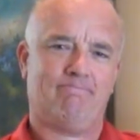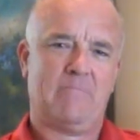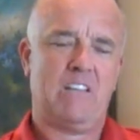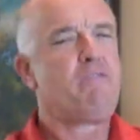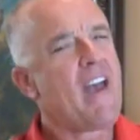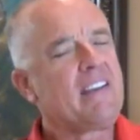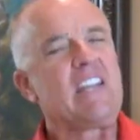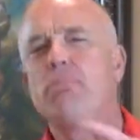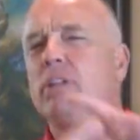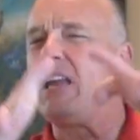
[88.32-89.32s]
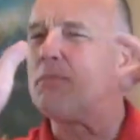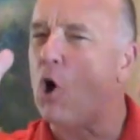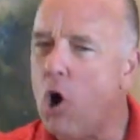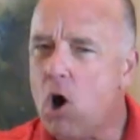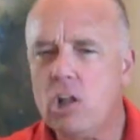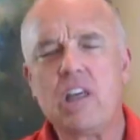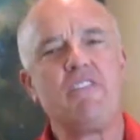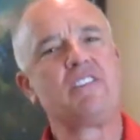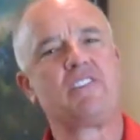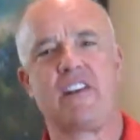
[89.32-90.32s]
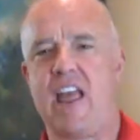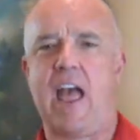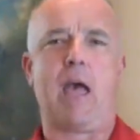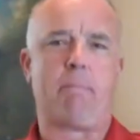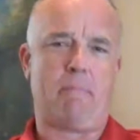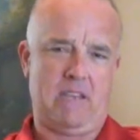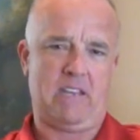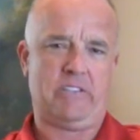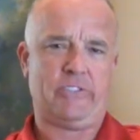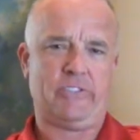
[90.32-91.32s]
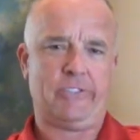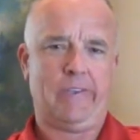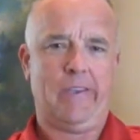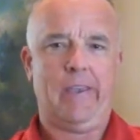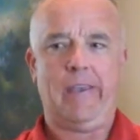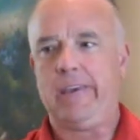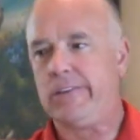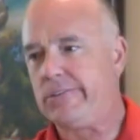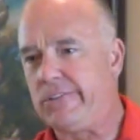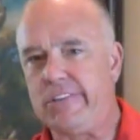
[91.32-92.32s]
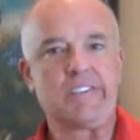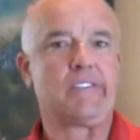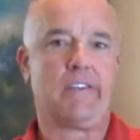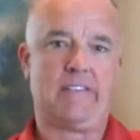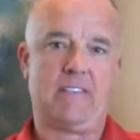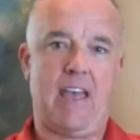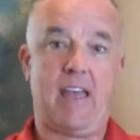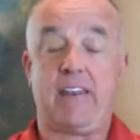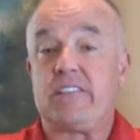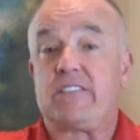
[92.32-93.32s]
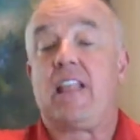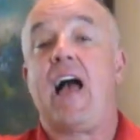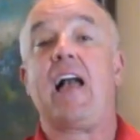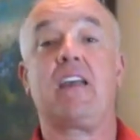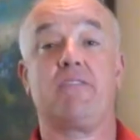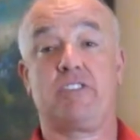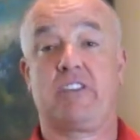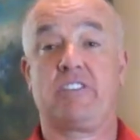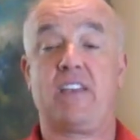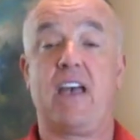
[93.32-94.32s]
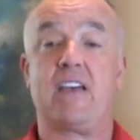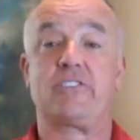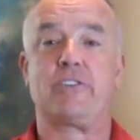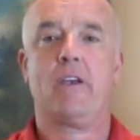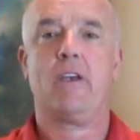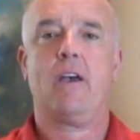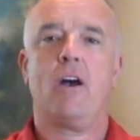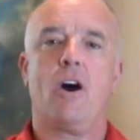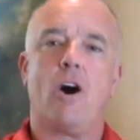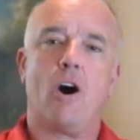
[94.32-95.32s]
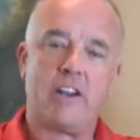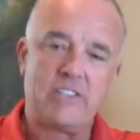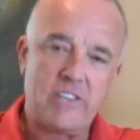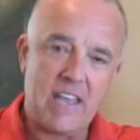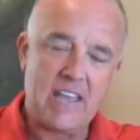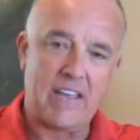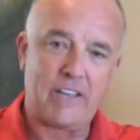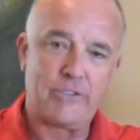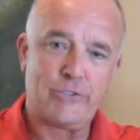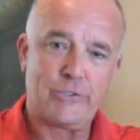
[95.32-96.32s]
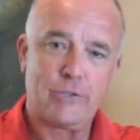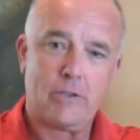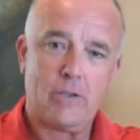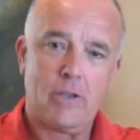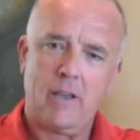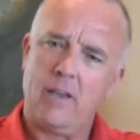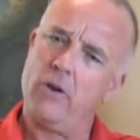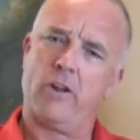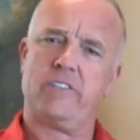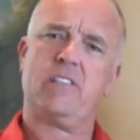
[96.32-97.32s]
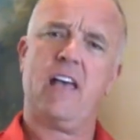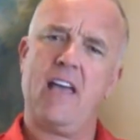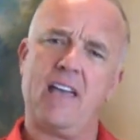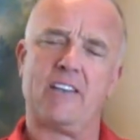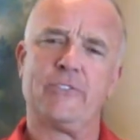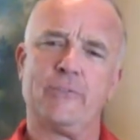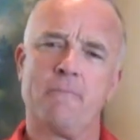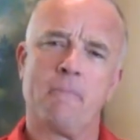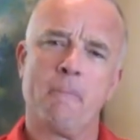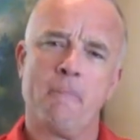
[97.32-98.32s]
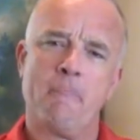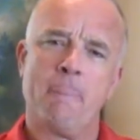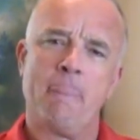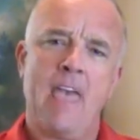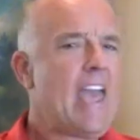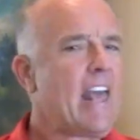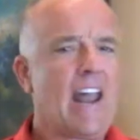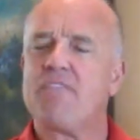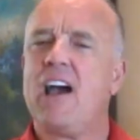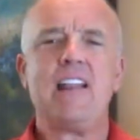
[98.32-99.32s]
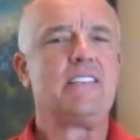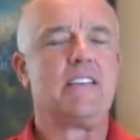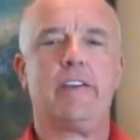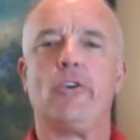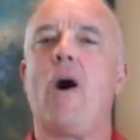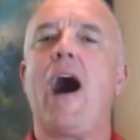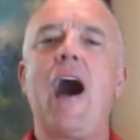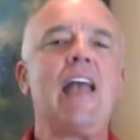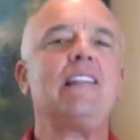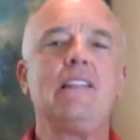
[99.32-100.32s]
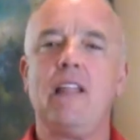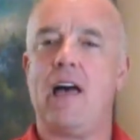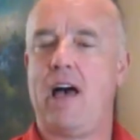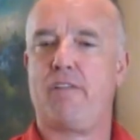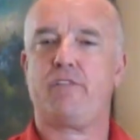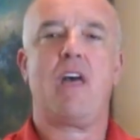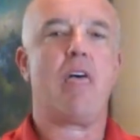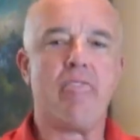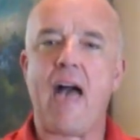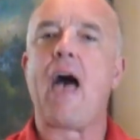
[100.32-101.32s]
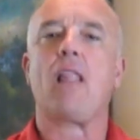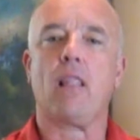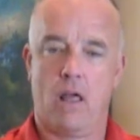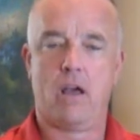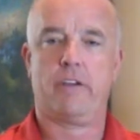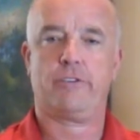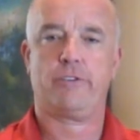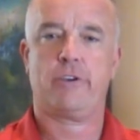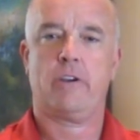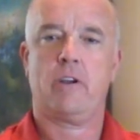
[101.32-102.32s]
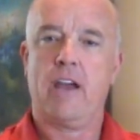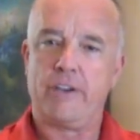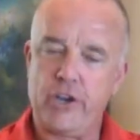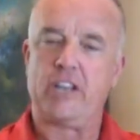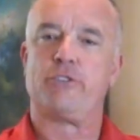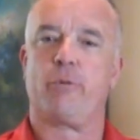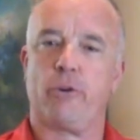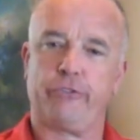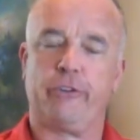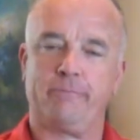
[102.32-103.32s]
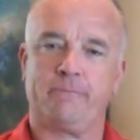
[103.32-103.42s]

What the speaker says: In fact, he blamed all of his unhappiness, his discontent, his lack of success on his hands and on his legs. And I've got to tell you, I left that lunch a changed person.